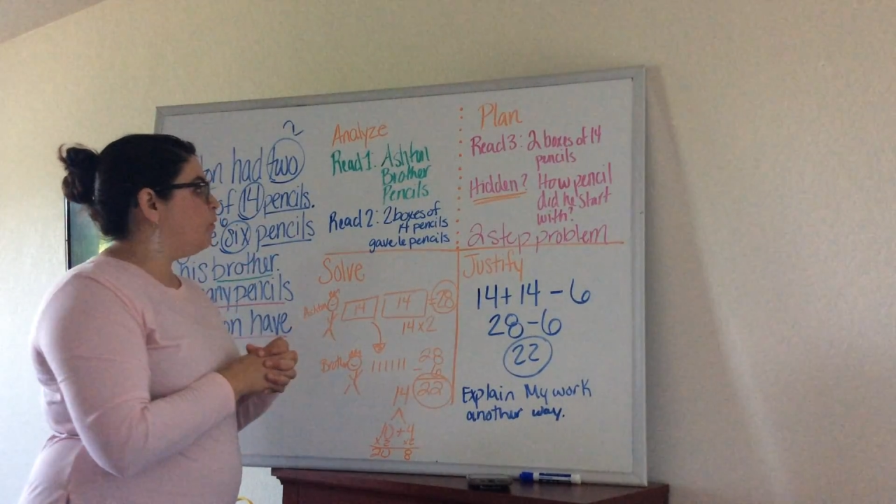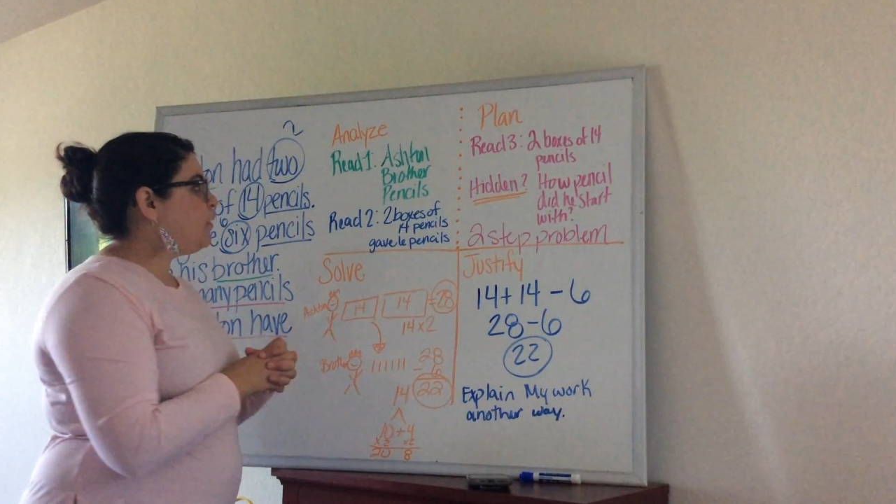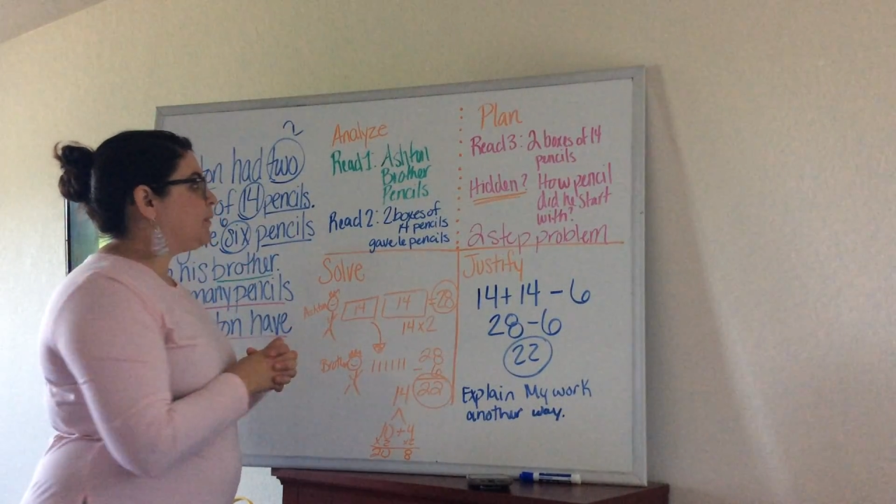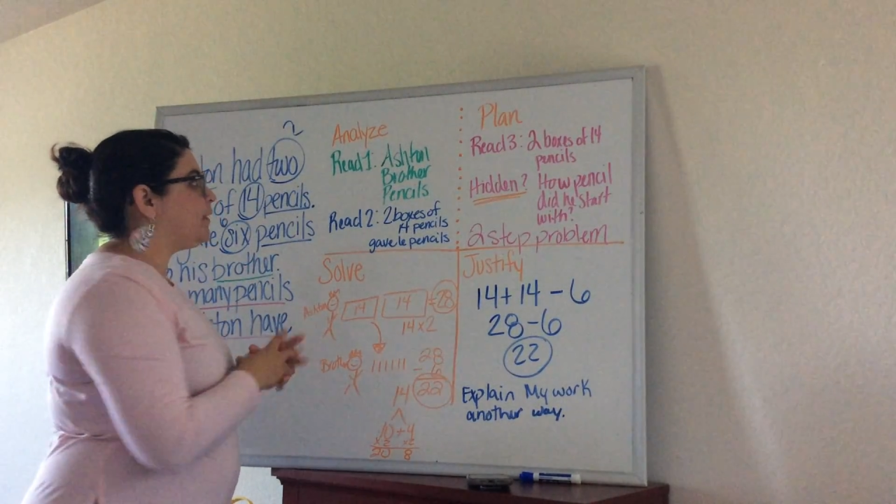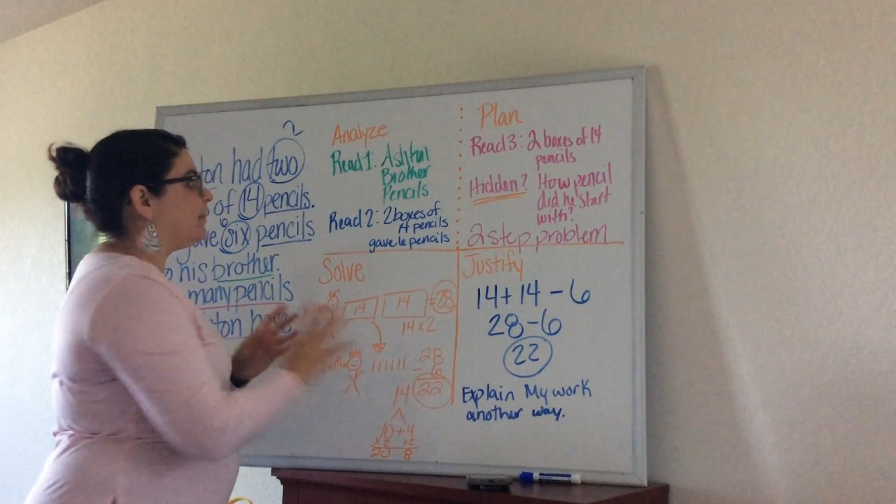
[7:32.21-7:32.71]

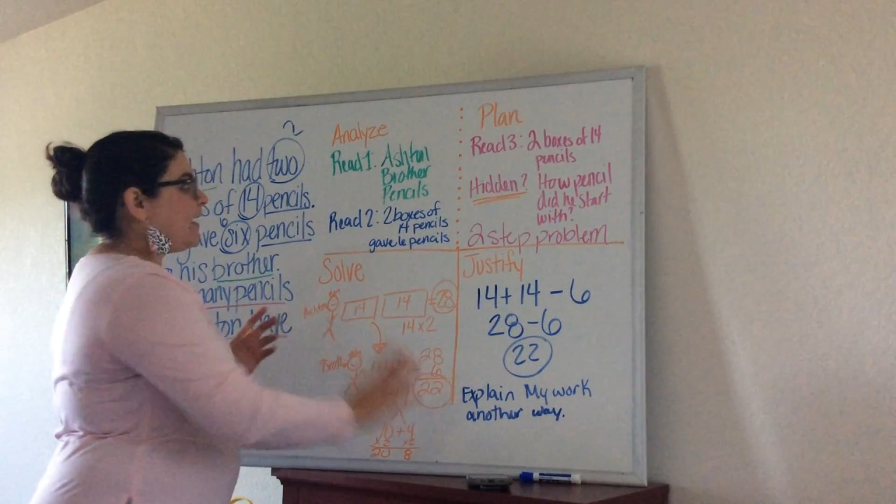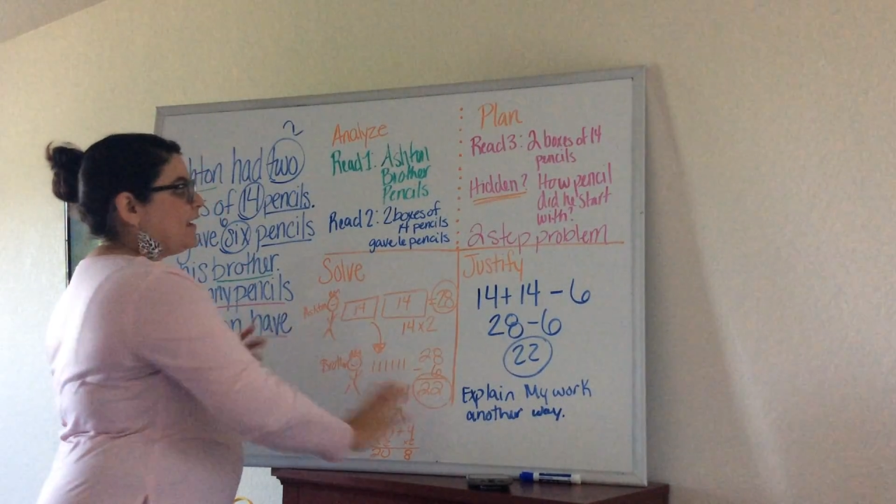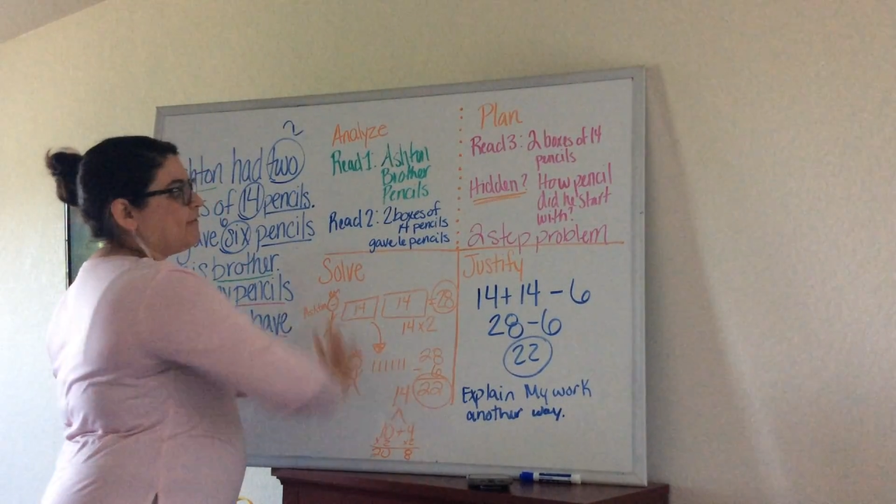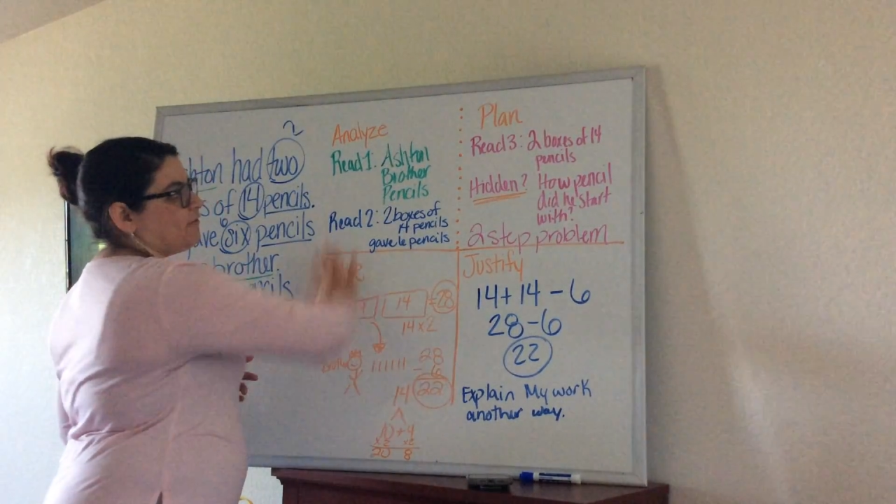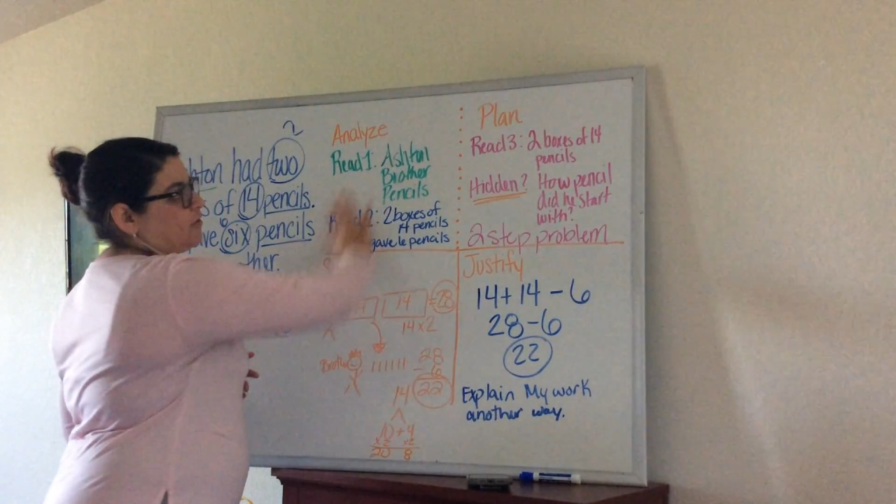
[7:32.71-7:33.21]
we would
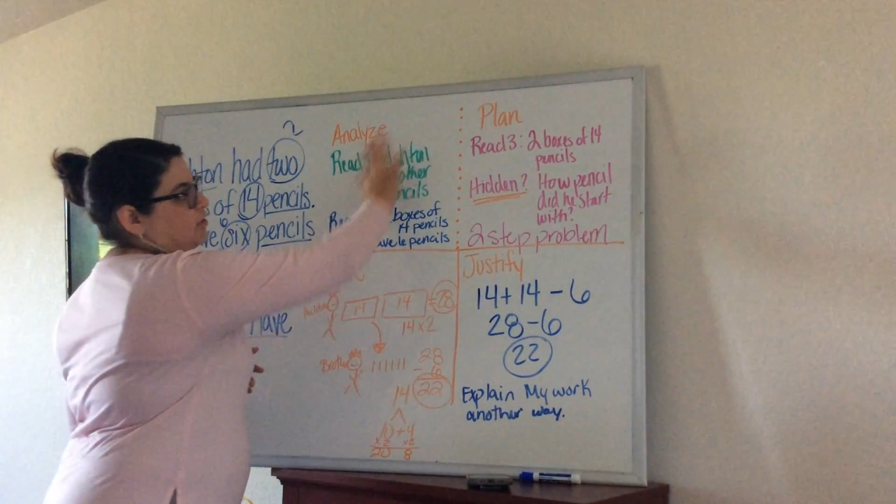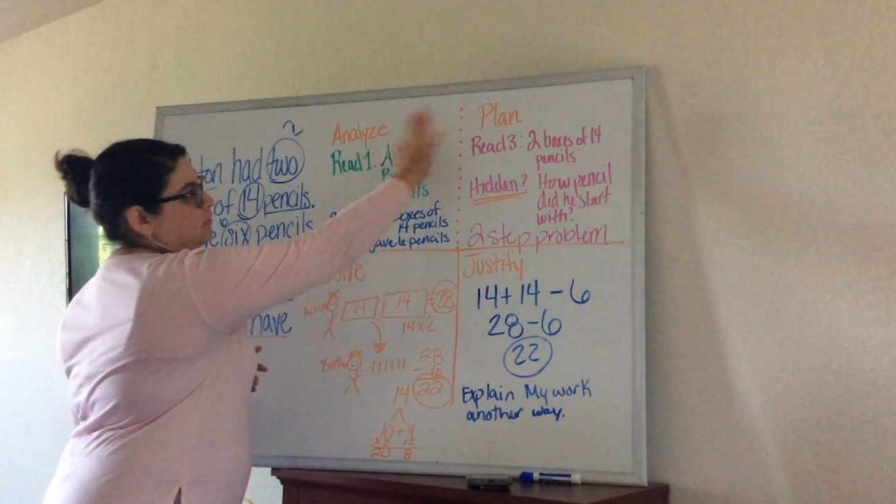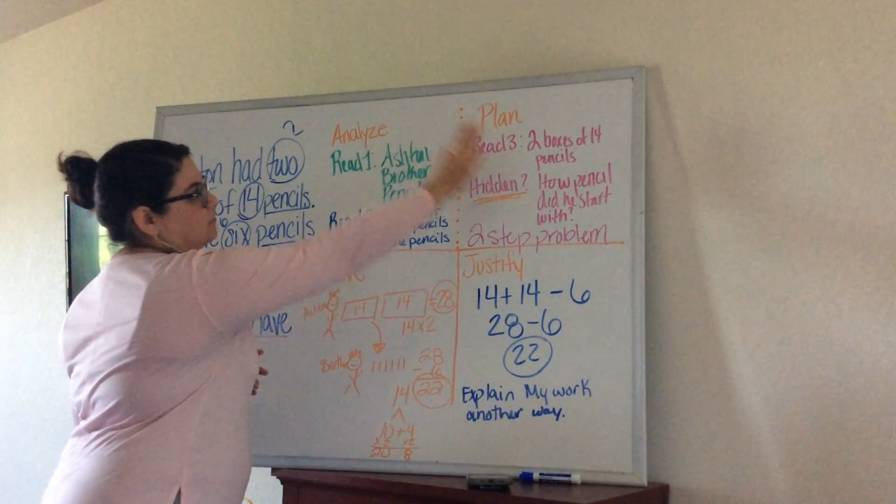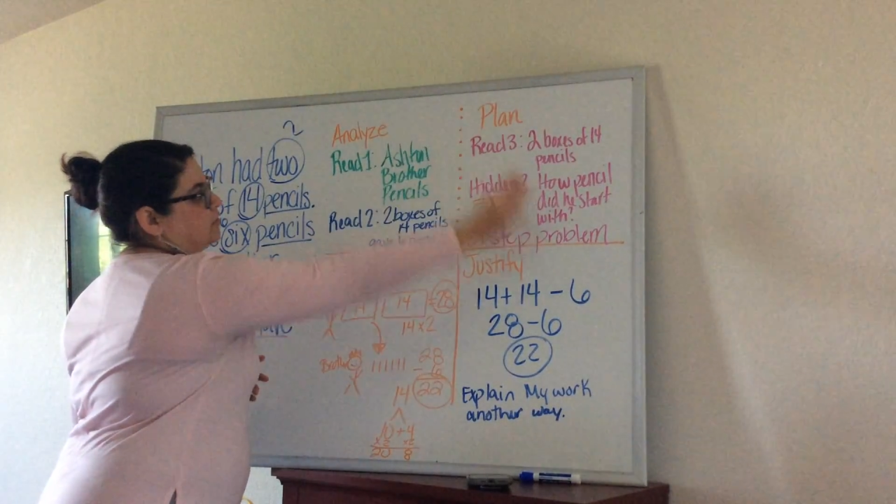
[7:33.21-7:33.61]
like for you